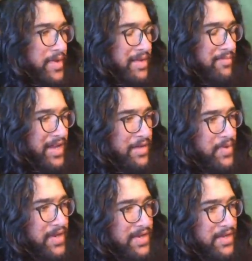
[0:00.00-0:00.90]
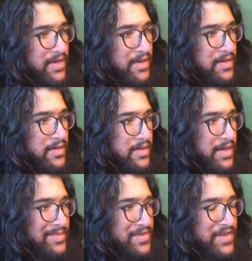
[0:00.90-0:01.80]
In my opinion,
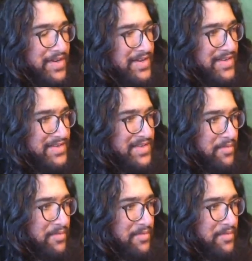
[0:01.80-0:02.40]
I'm just going to discuss